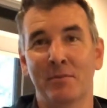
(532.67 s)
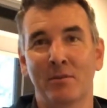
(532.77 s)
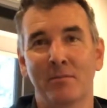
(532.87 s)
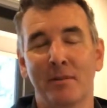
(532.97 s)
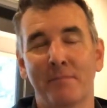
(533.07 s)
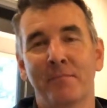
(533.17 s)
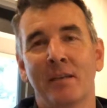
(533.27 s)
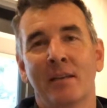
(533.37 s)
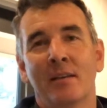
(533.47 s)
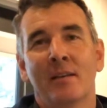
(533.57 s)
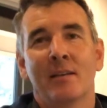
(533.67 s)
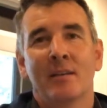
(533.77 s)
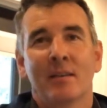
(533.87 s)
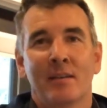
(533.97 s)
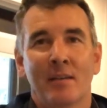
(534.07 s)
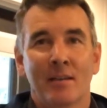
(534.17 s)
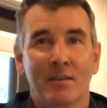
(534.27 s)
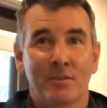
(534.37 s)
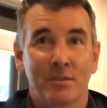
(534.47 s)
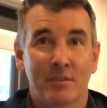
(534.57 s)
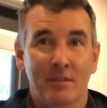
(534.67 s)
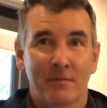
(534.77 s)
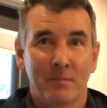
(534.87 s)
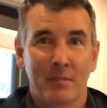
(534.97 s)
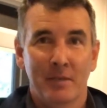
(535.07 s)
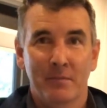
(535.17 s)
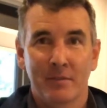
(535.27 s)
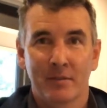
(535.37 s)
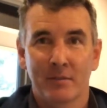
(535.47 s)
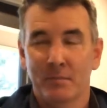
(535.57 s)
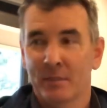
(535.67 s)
So yes, you just have to bear with us,